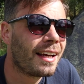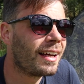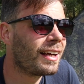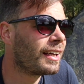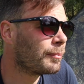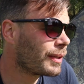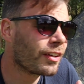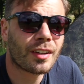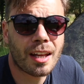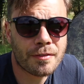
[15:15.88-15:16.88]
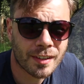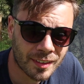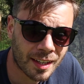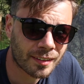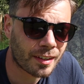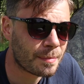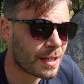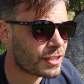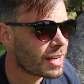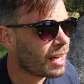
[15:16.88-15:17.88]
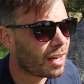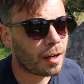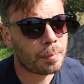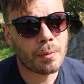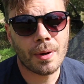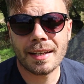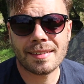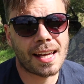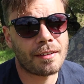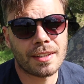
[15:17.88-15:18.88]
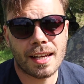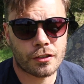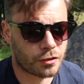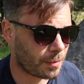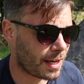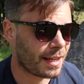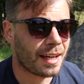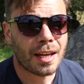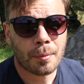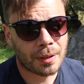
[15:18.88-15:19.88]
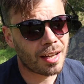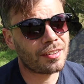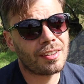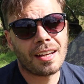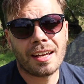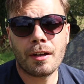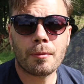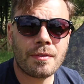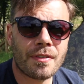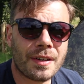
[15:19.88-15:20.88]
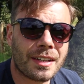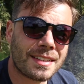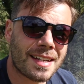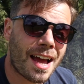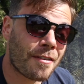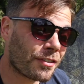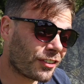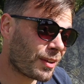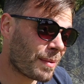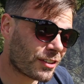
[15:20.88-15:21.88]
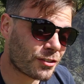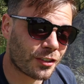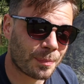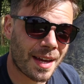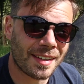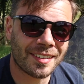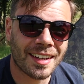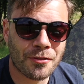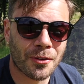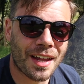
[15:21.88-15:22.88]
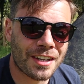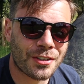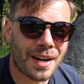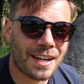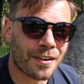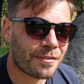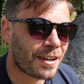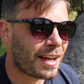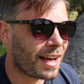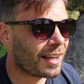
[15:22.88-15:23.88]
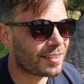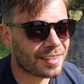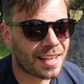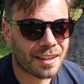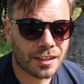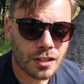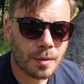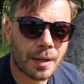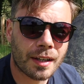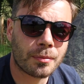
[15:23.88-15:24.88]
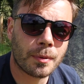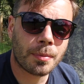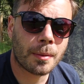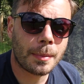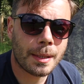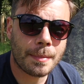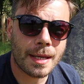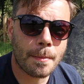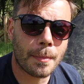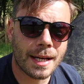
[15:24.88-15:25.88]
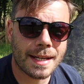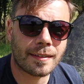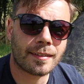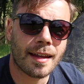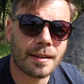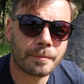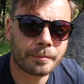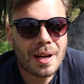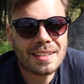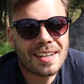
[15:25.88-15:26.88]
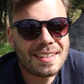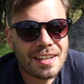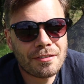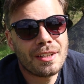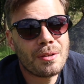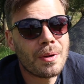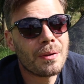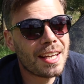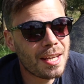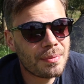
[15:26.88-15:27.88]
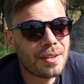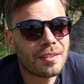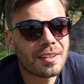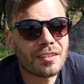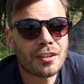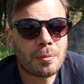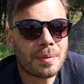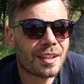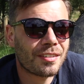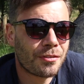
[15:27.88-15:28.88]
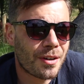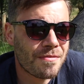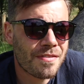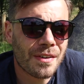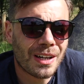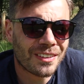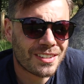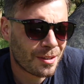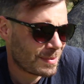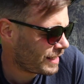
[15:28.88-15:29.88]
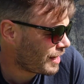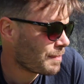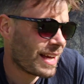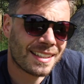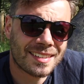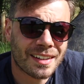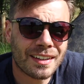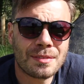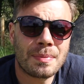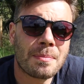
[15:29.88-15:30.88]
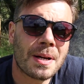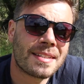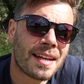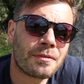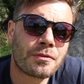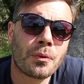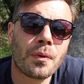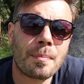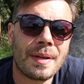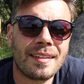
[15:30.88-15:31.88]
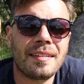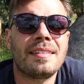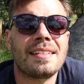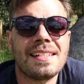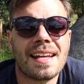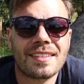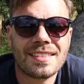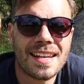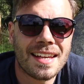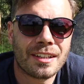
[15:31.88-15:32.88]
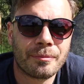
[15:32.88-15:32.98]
And because I love this tent so much, I'd be willing to have the extra weight. Plus, it would be very good to have some extra space for that trade-off. So yeah, the Duplex would probably be my next tent. But I definitely will keep using the Solplex for a very long time to come, and it's going to be my tent for the PCT next year.